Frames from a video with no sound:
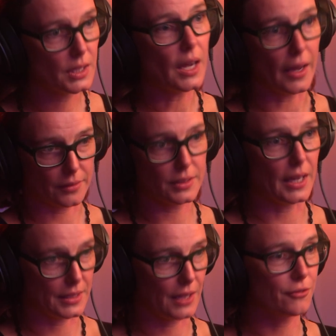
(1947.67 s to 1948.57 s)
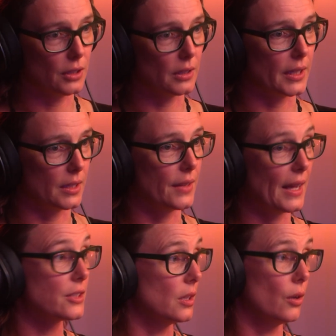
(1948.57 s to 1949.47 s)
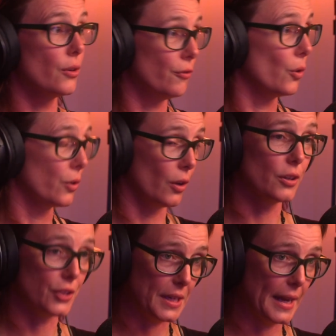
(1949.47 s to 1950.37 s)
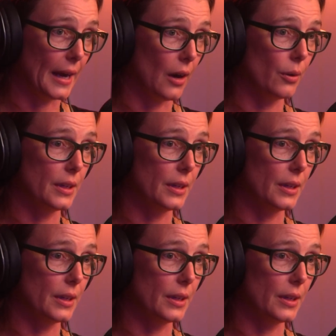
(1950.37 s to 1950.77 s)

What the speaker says: Yeah, definitely. And that's a lot of volcanology now,